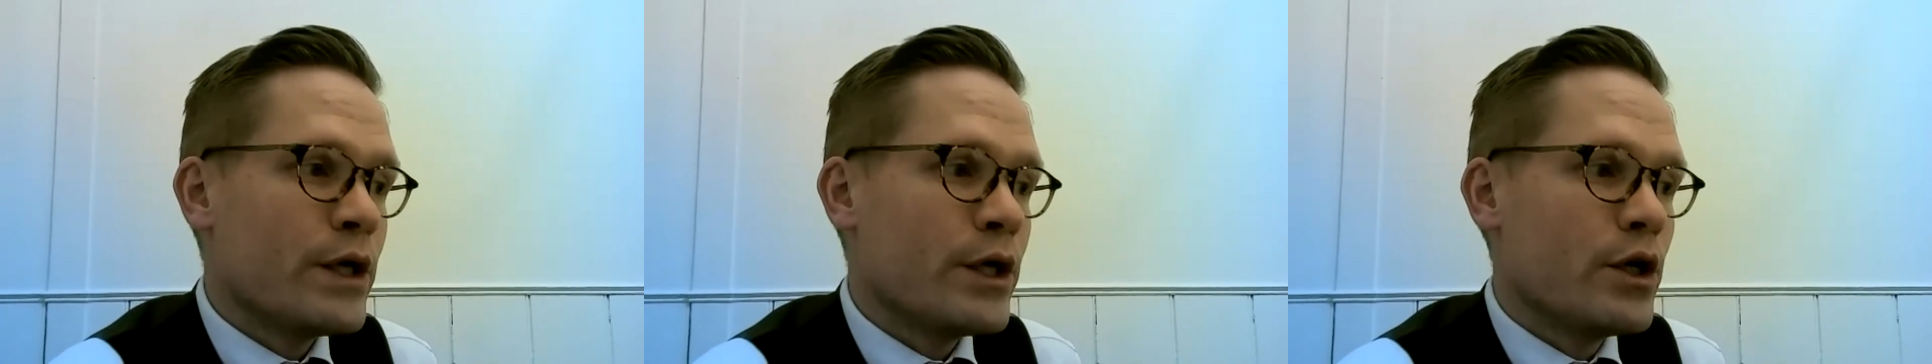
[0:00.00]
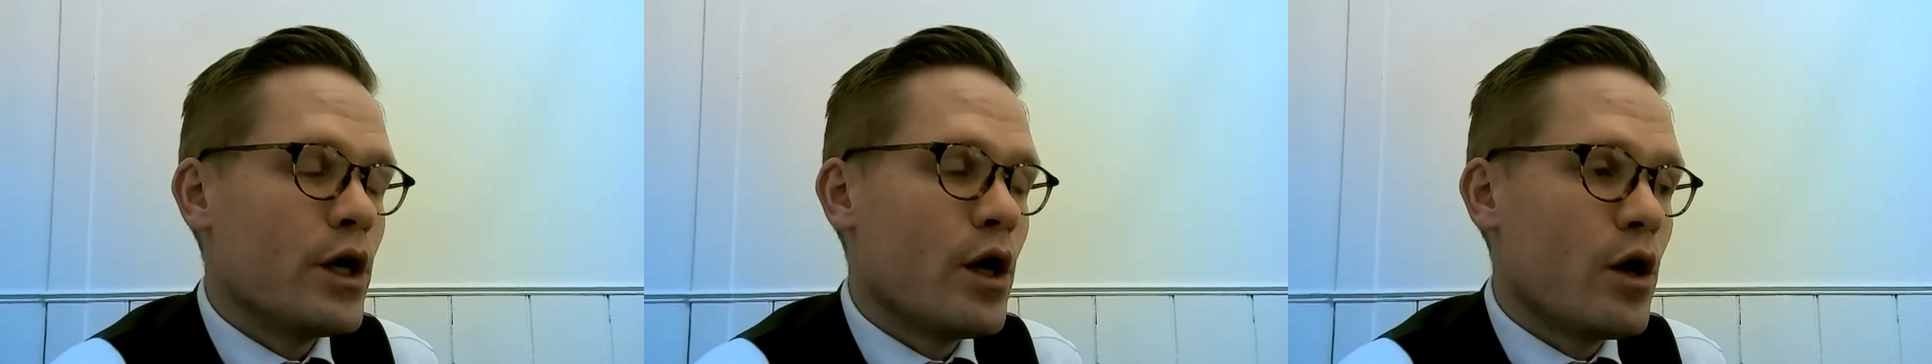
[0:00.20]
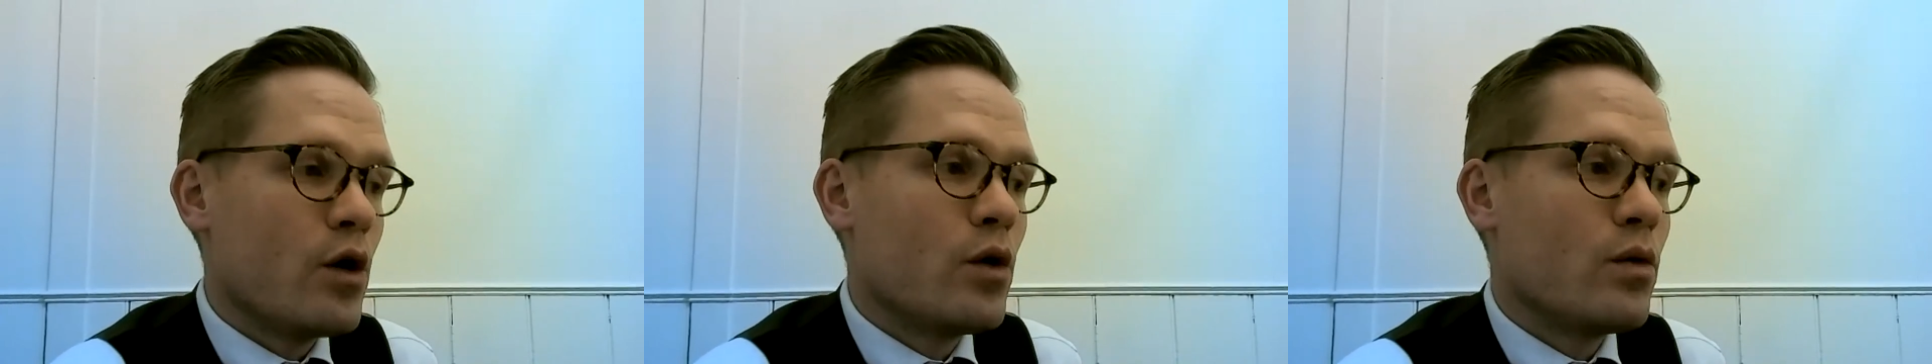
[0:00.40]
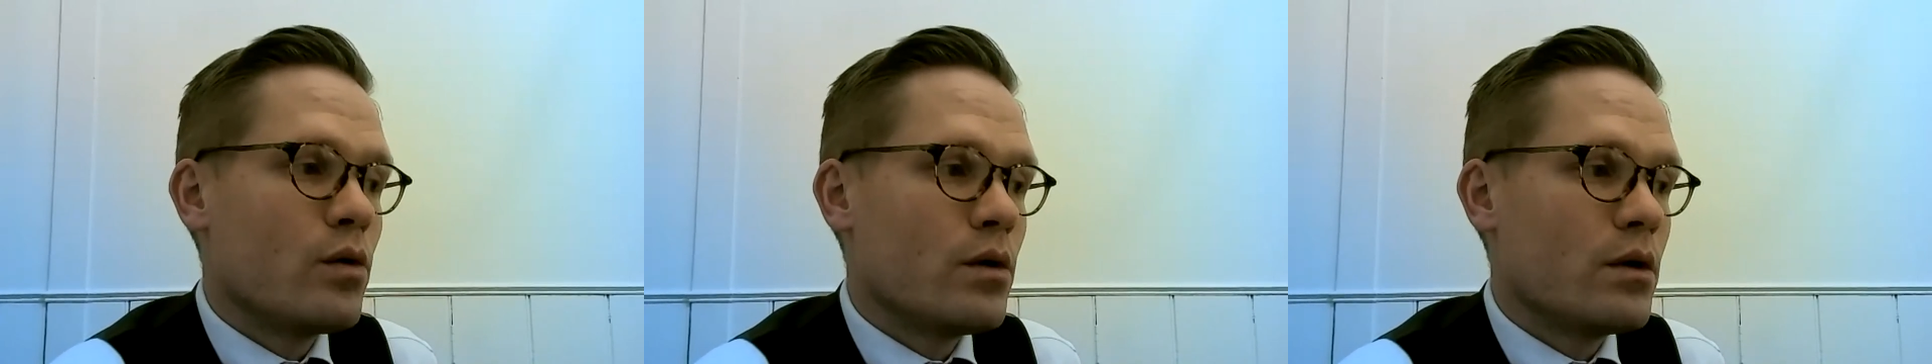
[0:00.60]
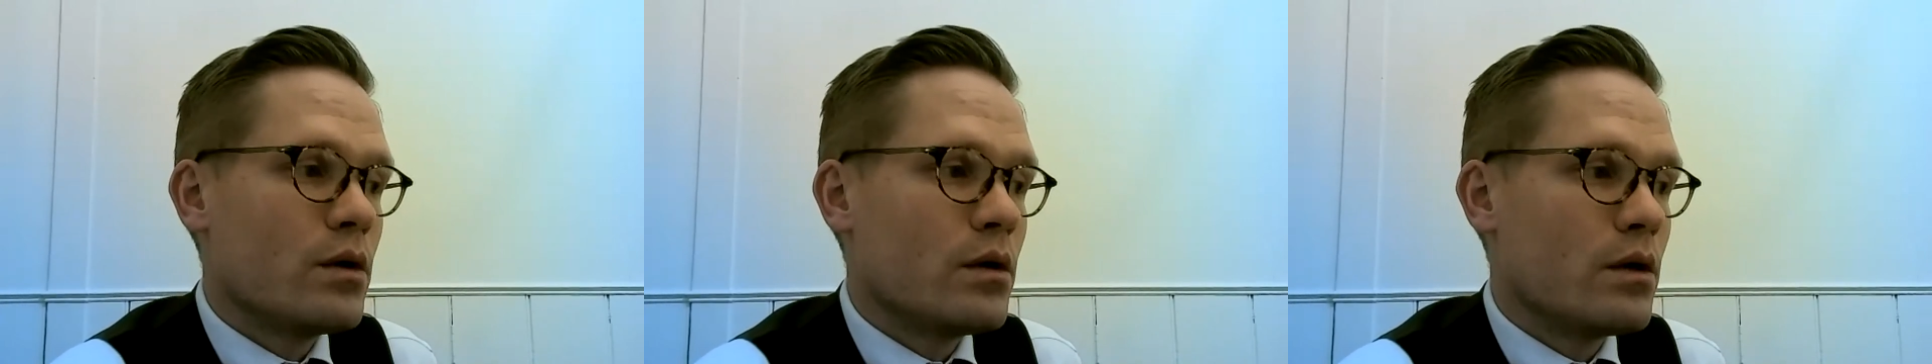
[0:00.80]
know
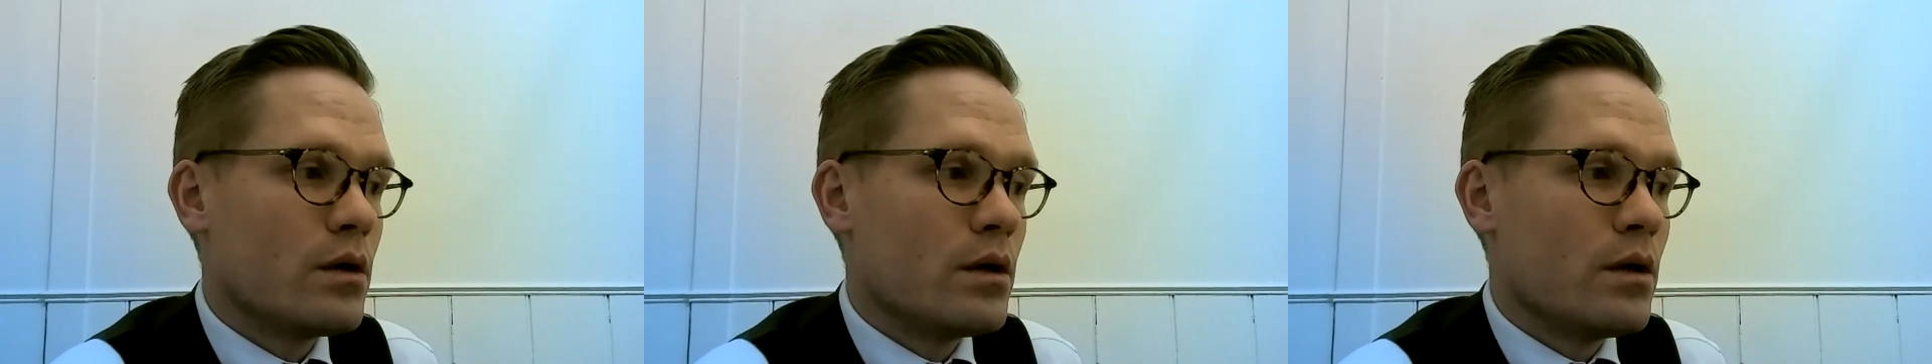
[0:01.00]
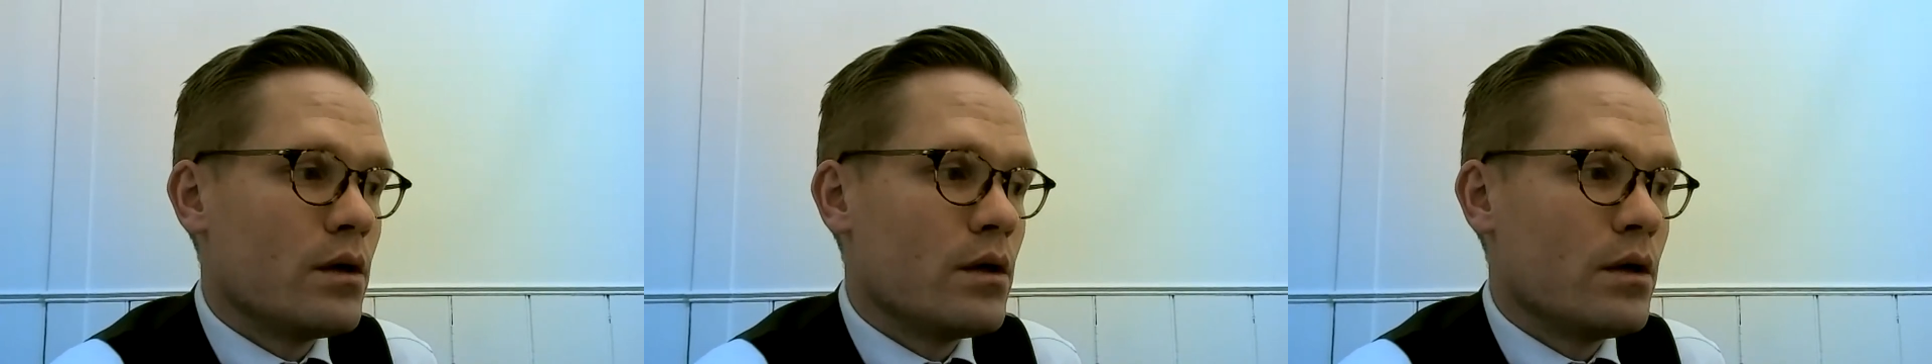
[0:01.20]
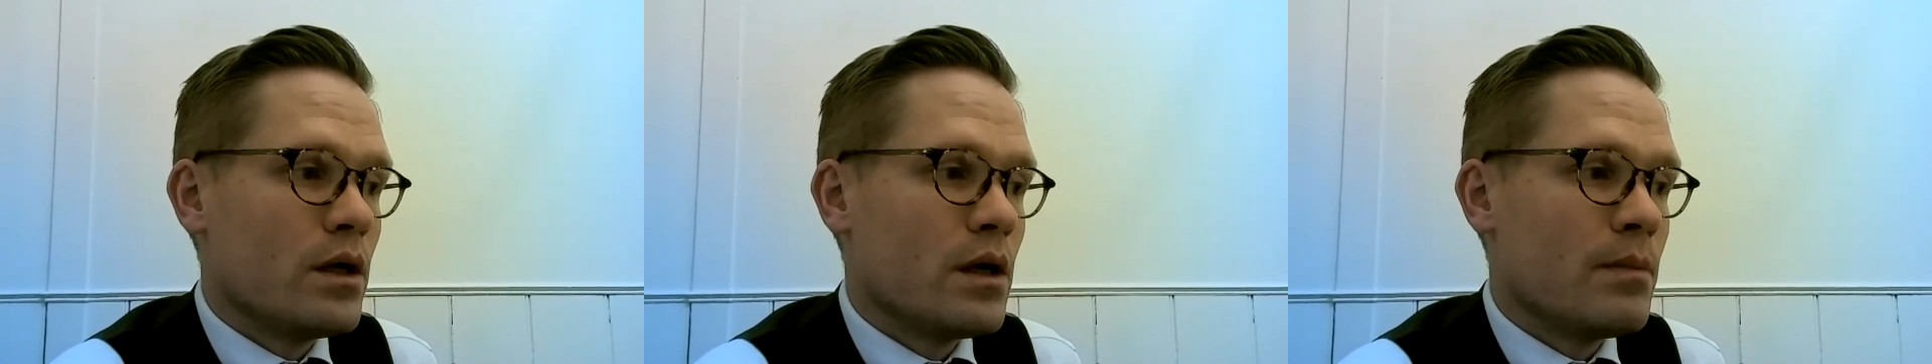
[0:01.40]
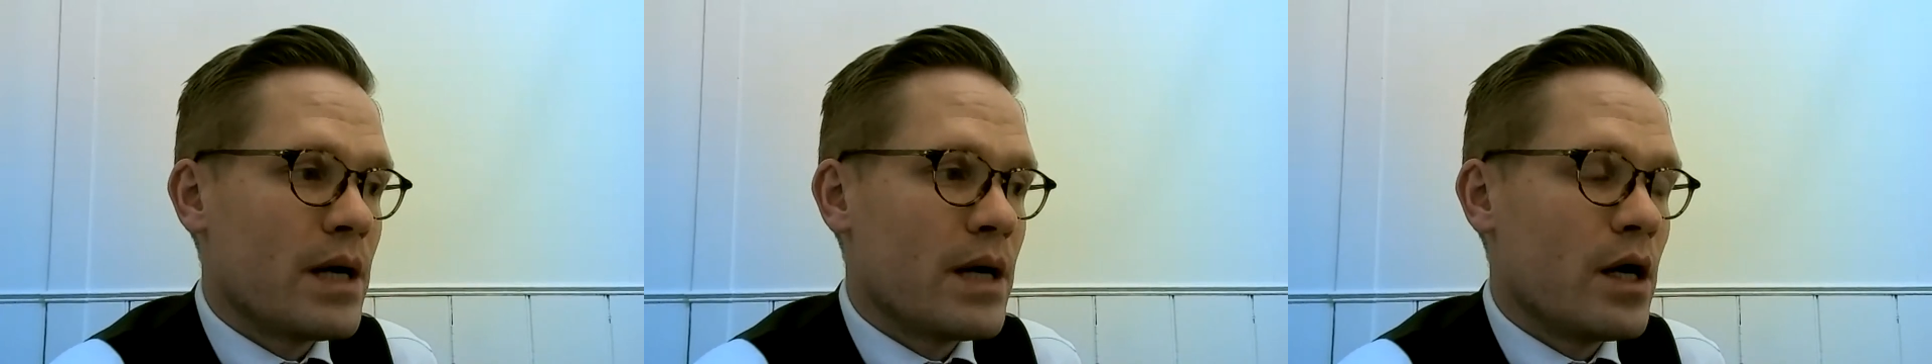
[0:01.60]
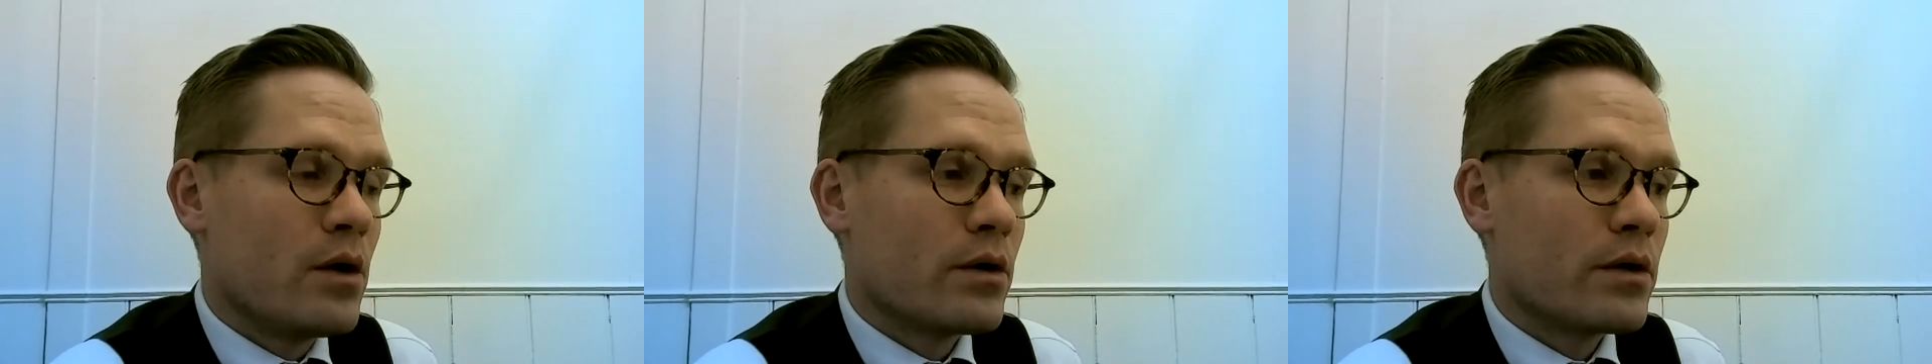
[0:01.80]

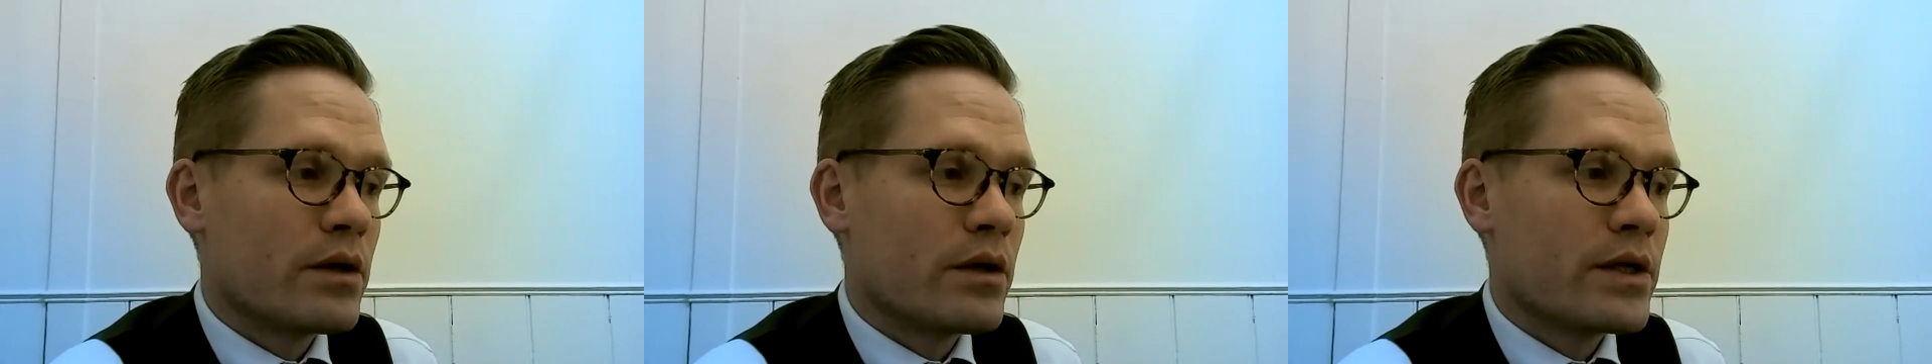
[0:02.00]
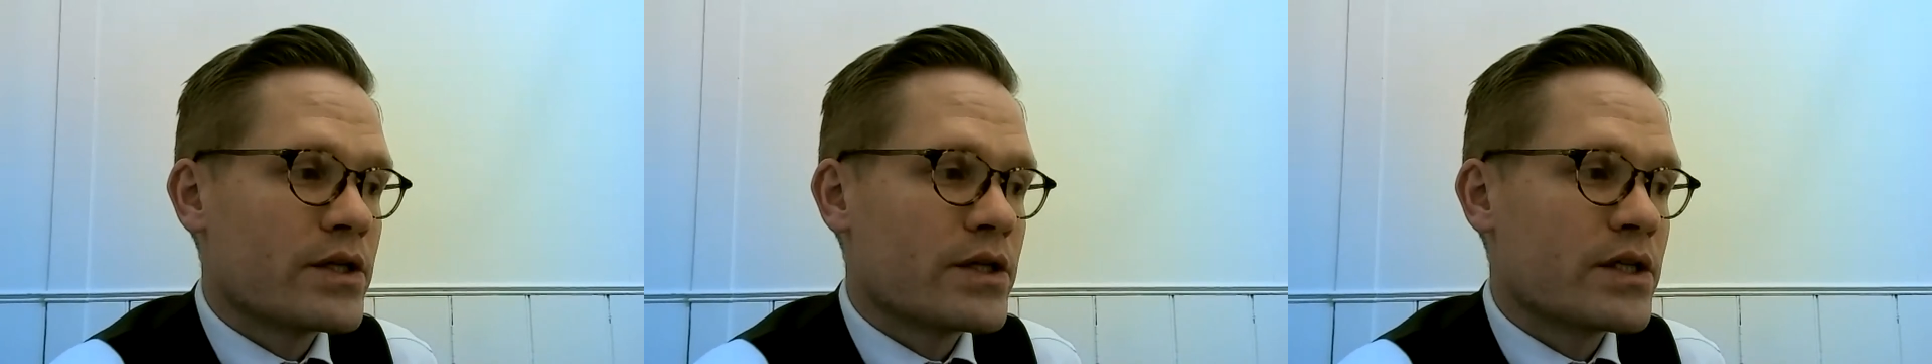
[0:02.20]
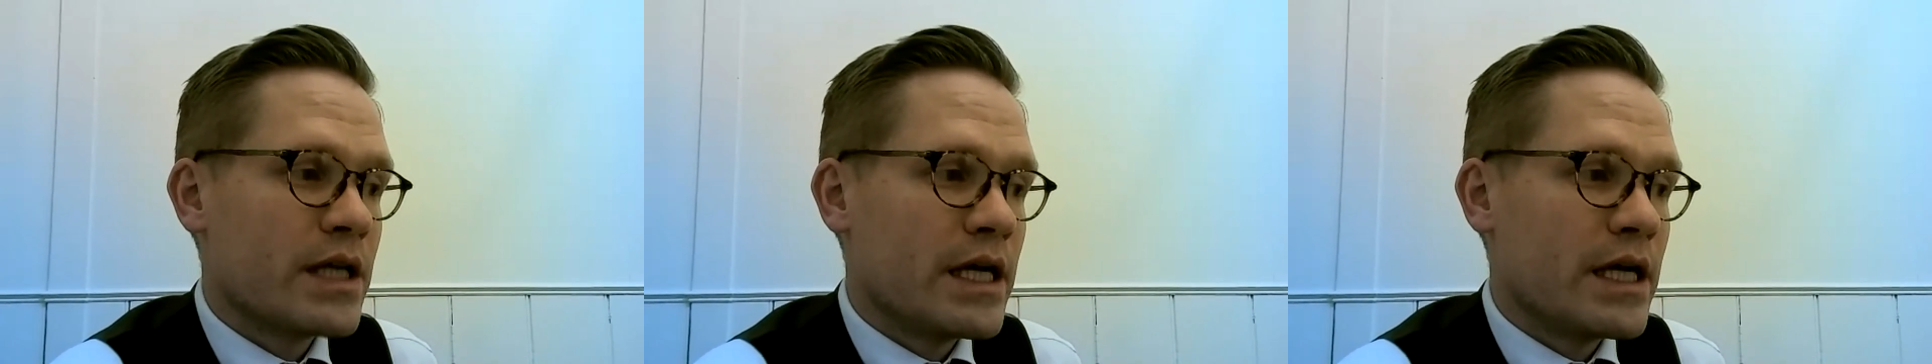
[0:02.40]
about the